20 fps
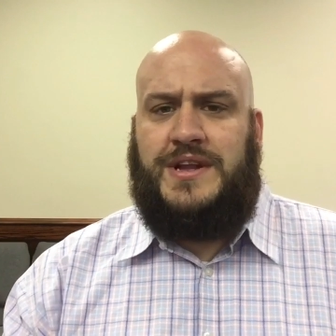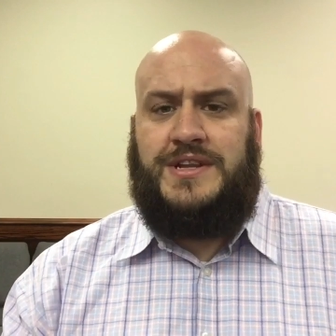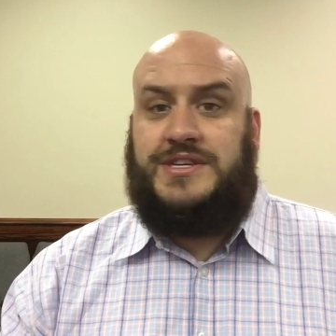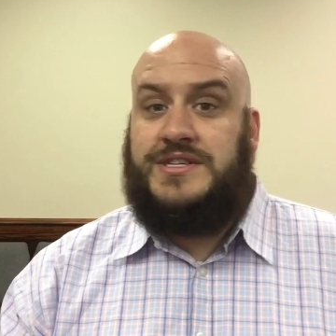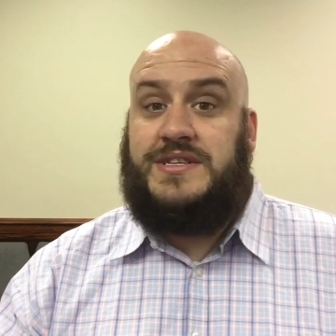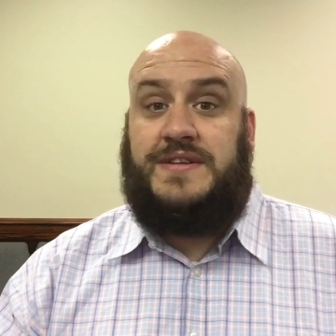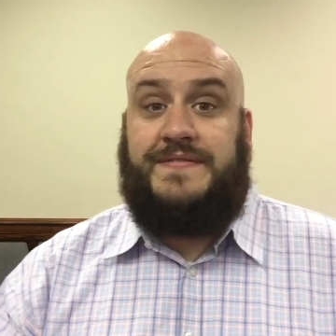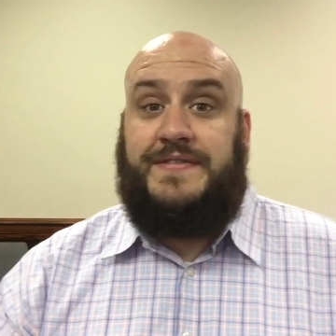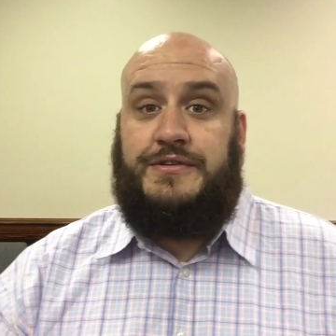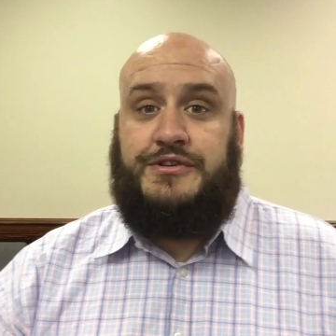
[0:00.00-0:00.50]

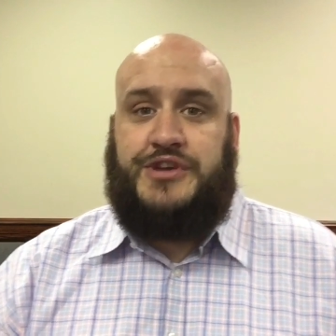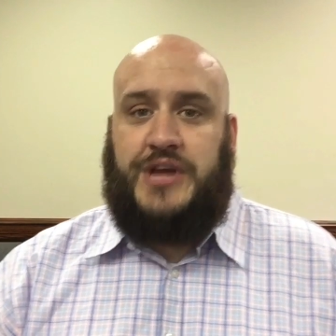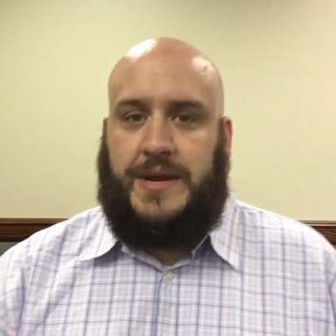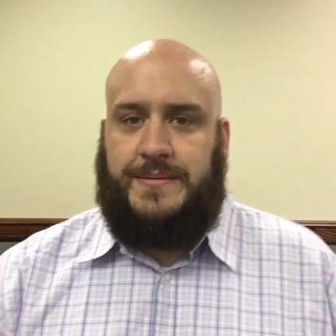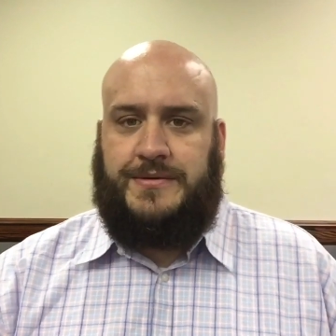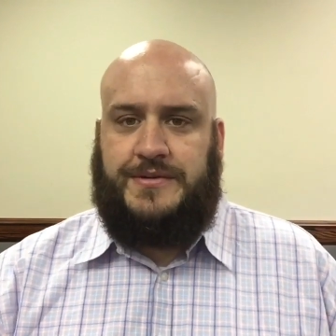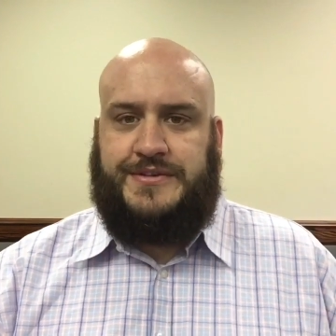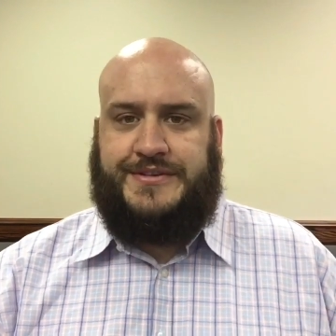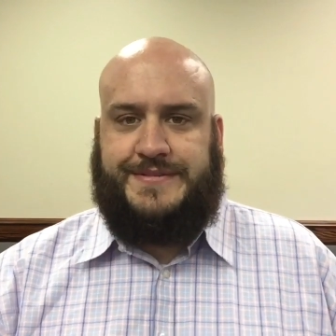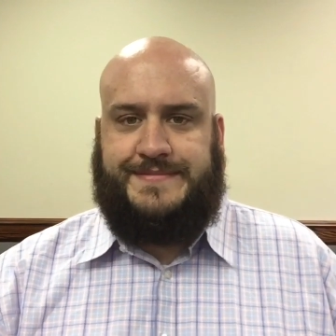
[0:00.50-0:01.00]
just a few
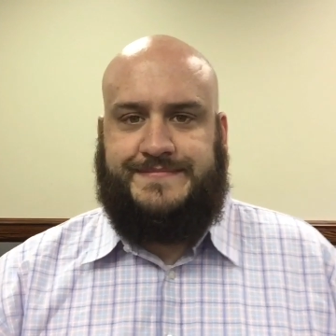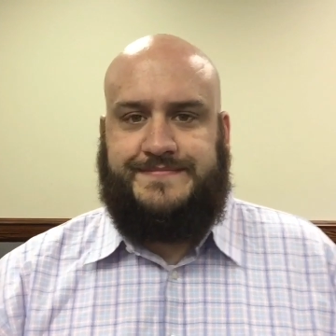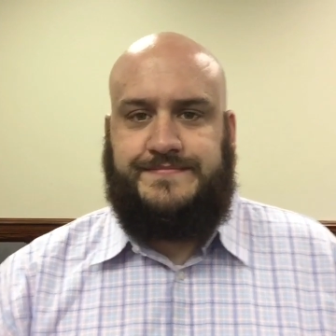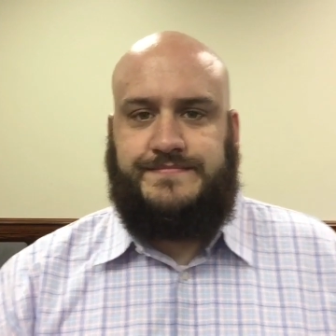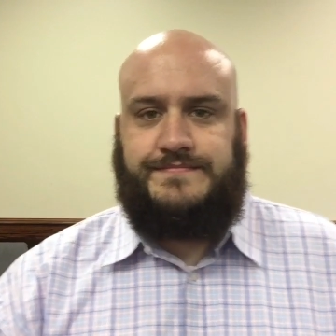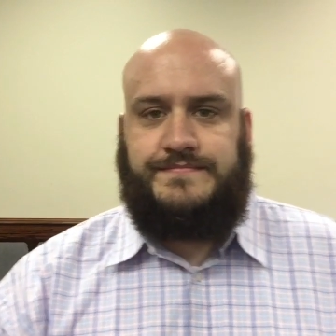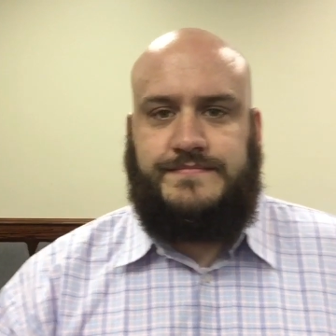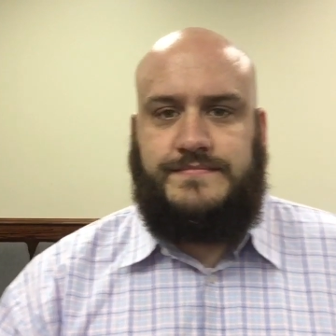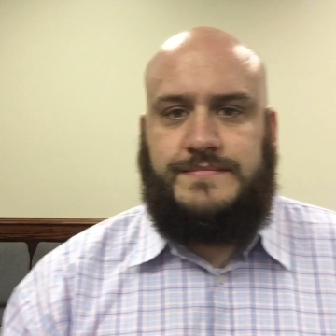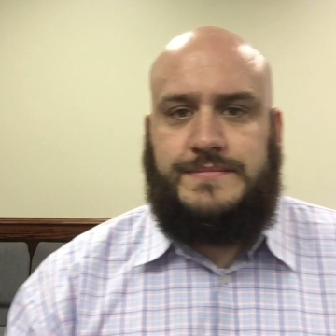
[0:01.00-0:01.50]
chapters
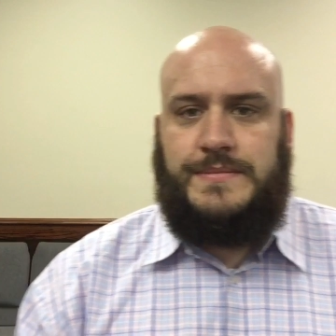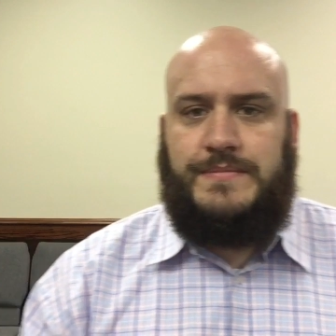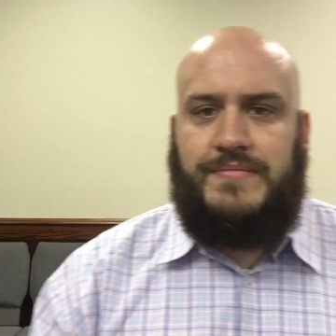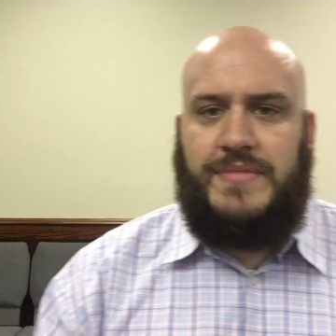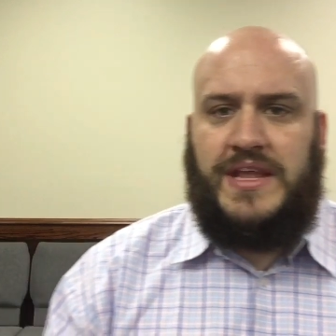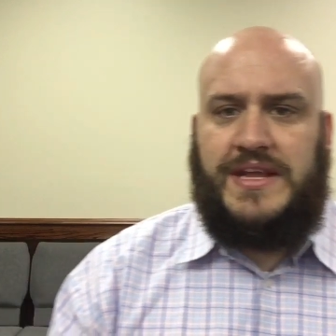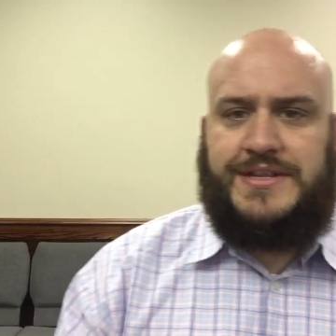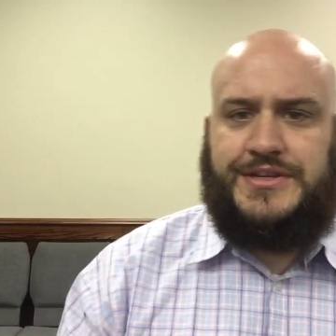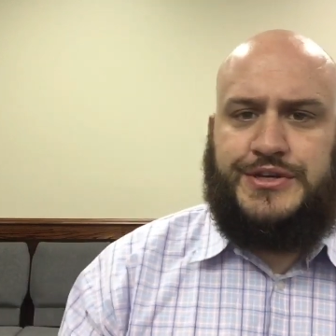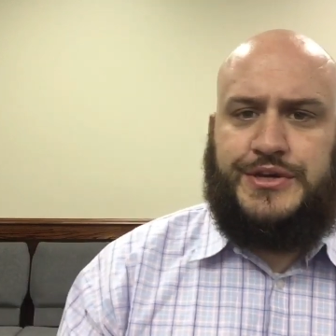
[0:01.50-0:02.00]

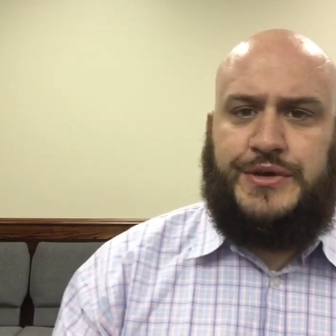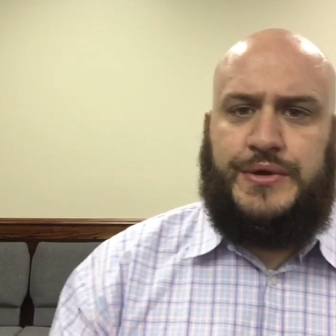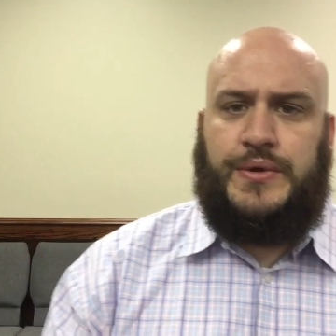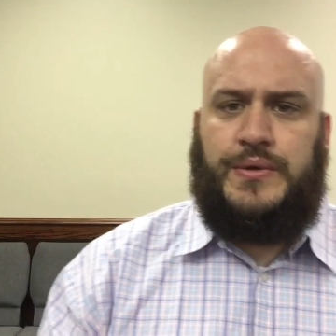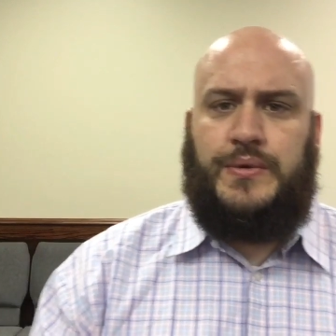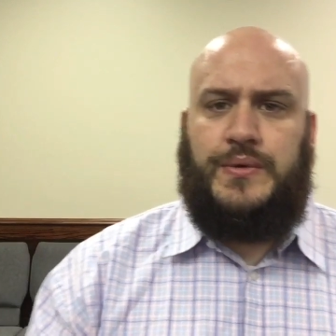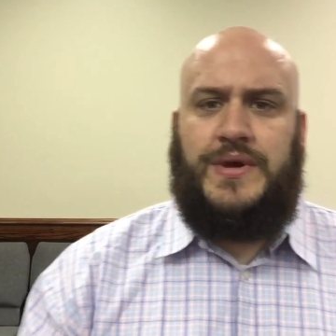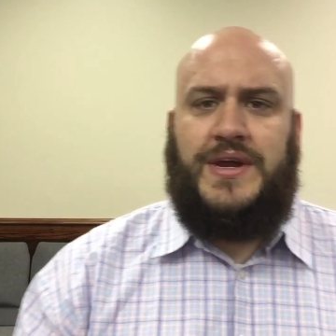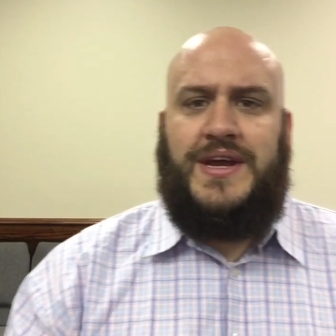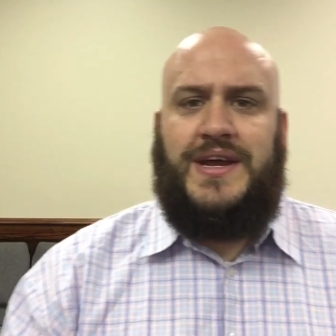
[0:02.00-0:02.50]

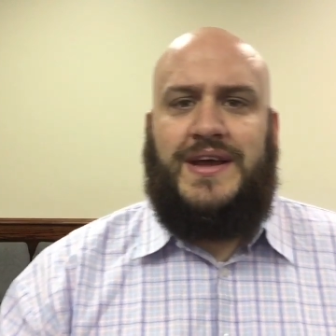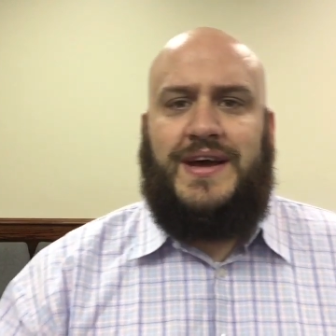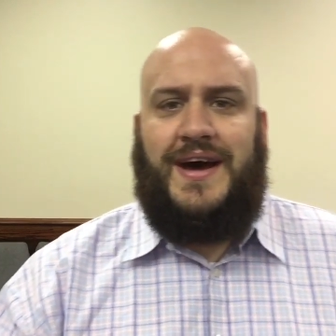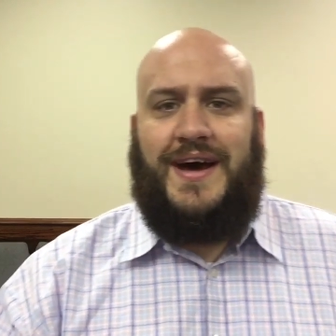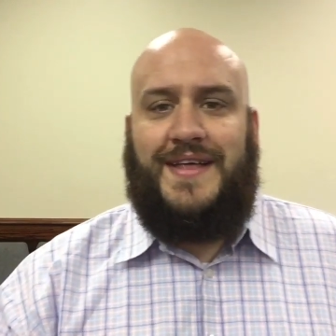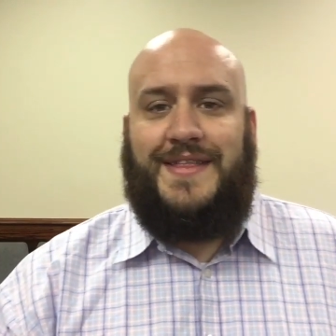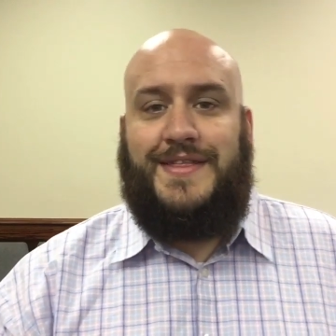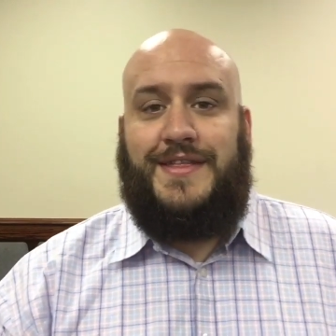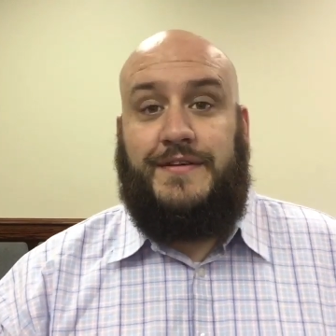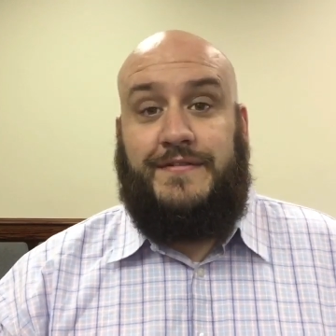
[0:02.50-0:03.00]
to uh,
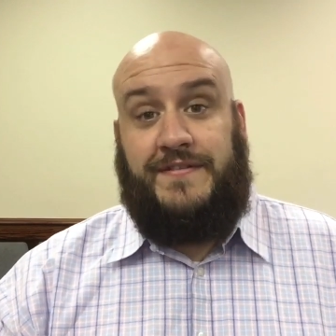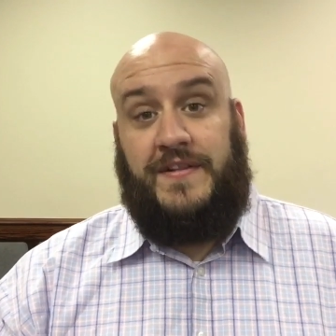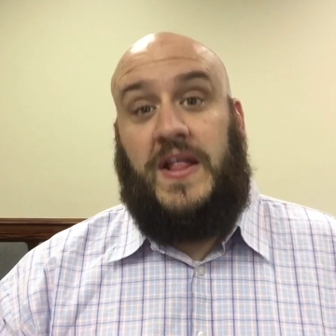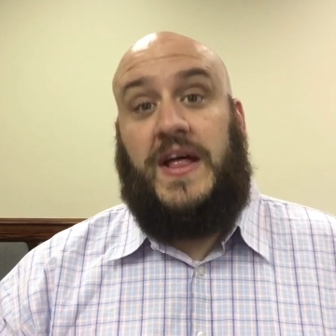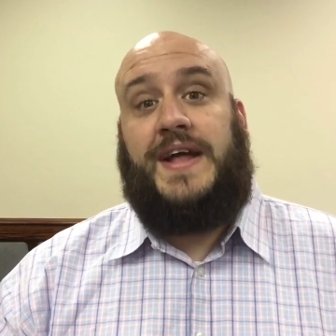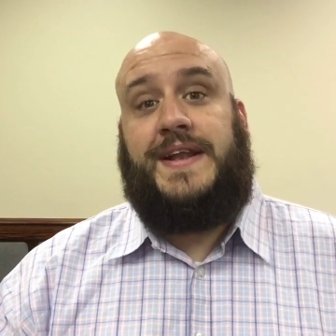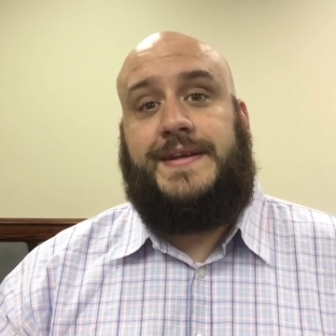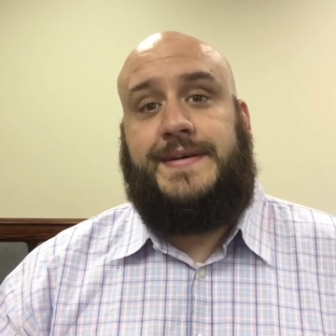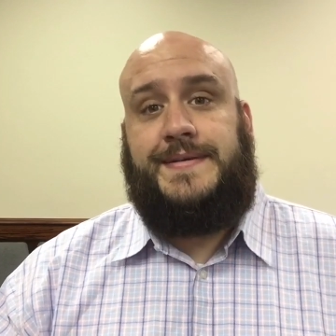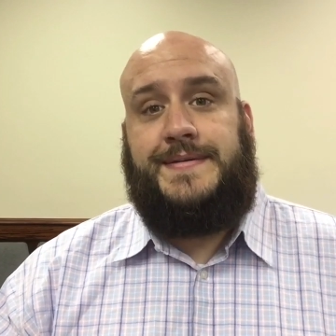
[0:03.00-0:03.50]
the
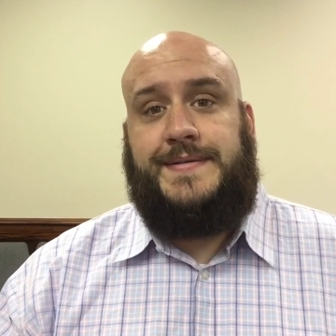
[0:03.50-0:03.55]
flood.